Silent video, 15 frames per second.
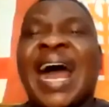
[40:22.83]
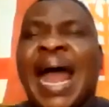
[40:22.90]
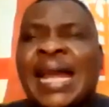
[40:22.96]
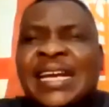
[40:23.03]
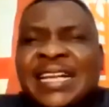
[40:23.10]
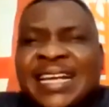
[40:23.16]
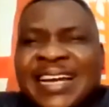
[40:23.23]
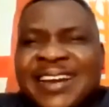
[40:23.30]
I
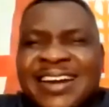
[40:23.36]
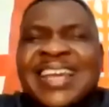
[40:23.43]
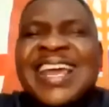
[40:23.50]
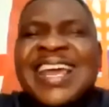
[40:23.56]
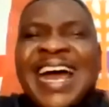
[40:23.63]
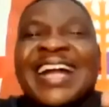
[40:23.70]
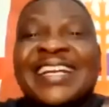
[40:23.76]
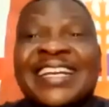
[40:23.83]

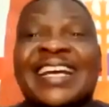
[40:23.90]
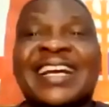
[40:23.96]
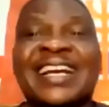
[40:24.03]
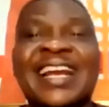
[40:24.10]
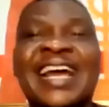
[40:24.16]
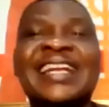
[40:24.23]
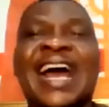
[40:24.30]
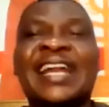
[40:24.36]
decree and
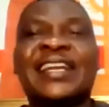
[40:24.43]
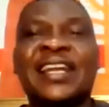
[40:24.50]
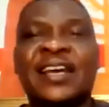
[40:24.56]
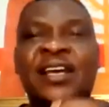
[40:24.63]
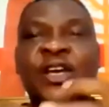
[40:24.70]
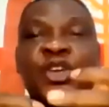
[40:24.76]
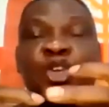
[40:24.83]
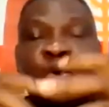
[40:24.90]
declare that
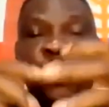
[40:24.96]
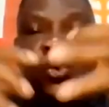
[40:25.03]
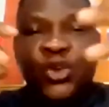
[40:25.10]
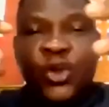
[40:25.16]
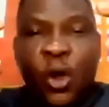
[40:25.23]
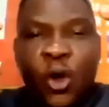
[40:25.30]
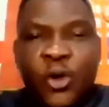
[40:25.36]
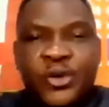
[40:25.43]
the, you,
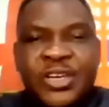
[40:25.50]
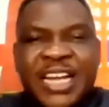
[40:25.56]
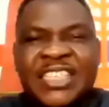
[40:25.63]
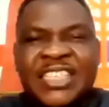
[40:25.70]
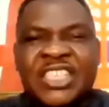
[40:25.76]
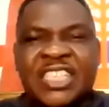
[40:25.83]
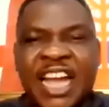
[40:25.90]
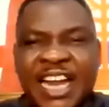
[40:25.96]
your
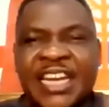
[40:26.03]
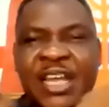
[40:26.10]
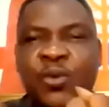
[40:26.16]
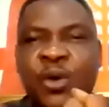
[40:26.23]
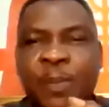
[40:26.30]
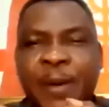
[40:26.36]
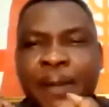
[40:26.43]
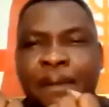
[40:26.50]
understanding
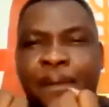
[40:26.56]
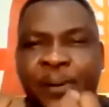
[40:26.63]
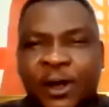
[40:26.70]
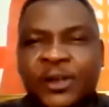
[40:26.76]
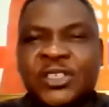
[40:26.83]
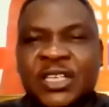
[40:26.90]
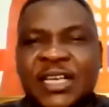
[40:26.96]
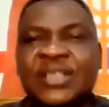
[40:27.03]
will be
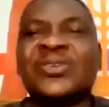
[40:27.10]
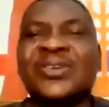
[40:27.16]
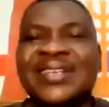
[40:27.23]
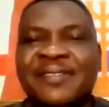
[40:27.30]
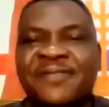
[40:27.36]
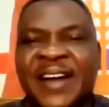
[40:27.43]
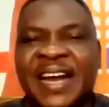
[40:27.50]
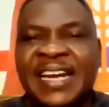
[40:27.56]
brought into
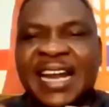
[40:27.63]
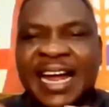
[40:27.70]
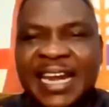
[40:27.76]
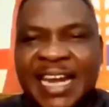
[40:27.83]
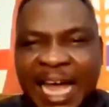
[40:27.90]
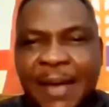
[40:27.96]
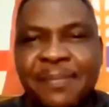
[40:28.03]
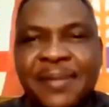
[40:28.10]
divine
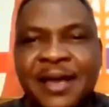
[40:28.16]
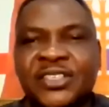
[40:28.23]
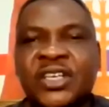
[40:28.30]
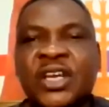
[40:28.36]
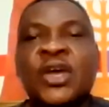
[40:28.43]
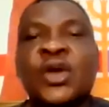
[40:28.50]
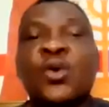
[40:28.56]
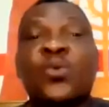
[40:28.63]

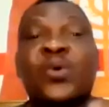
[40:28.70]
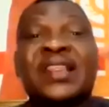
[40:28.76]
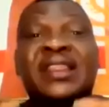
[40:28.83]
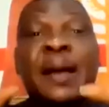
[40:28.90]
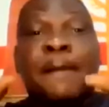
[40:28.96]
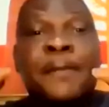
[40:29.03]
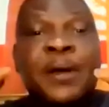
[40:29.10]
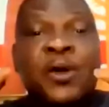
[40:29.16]
alignment
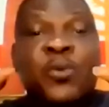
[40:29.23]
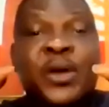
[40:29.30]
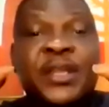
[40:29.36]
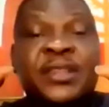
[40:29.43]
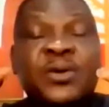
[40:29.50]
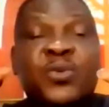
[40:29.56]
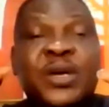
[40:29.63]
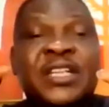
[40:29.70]
with the
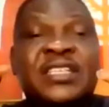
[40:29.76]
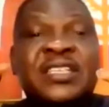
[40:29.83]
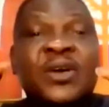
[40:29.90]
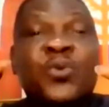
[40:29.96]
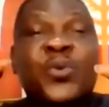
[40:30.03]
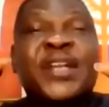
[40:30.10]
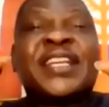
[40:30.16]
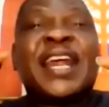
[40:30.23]
with with
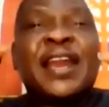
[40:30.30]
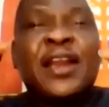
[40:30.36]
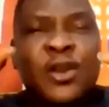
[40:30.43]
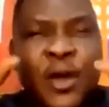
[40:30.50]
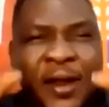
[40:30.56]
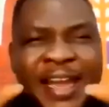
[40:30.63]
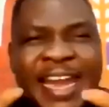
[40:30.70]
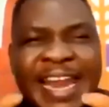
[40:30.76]
with the
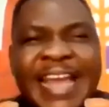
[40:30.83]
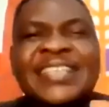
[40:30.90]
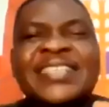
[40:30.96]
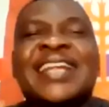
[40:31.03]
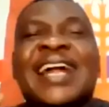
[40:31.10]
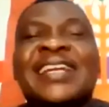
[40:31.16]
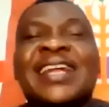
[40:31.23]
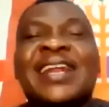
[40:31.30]

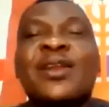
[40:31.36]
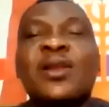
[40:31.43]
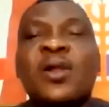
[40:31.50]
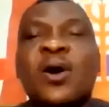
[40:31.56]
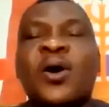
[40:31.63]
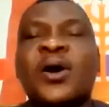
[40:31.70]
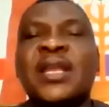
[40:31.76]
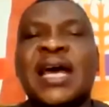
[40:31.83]
knowledge that the
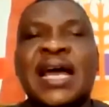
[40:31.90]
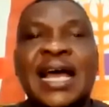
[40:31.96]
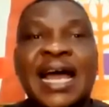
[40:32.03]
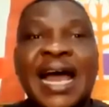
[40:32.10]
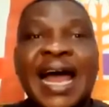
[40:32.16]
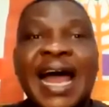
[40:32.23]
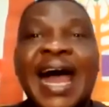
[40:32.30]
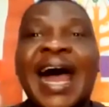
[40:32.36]
Lord
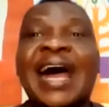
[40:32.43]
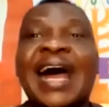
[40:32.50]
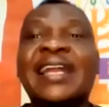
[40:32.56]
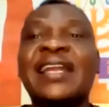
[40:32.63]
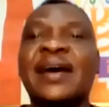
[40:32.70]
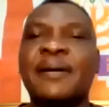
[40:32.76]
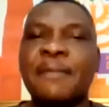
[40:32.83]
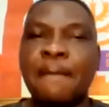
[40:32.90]

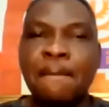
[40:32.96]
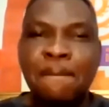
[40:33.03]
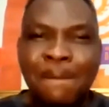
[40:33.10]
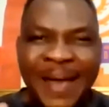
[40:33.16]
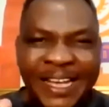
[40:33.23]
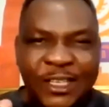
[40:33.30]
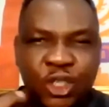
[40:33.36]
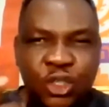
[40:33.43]
had
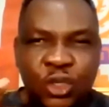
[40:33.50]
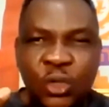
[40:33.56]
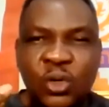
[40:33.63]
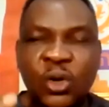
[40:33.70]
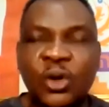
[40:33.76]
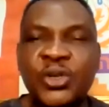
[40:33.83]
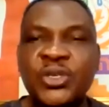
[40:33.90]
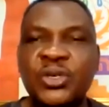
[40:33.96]

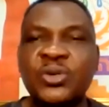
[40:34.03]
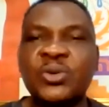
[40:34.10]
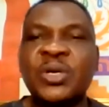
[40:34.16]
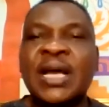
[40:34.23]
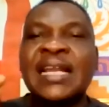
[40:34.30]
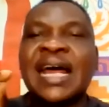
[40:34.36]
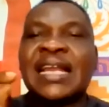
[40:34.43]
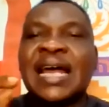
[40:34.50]
bestowed on
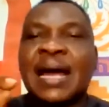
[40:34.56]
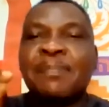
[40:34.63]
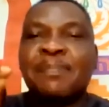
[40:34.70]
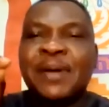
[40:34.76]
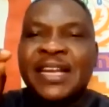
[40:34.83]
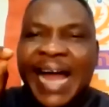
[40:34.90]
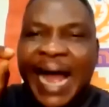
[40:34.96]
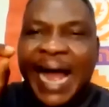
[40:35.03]
you that have
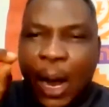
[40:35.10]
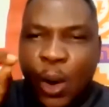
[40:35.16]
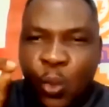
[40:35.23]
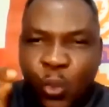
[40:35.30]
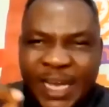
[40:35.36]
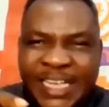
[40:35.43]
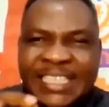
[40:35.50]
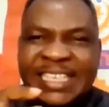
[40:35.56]
been
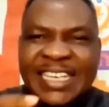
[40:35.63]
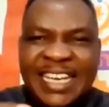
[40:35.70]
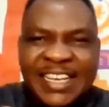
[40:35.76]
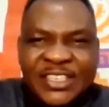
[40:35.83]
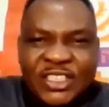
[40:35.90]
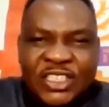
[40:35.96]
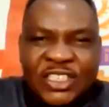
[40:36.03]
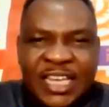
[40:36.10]
awaiting
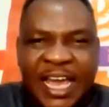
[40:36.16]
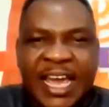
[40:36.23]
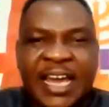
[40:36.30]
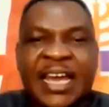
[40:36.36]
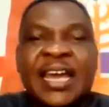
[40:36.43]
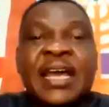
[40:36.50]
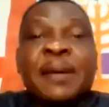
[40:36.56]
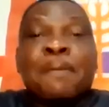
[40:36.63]
a stir.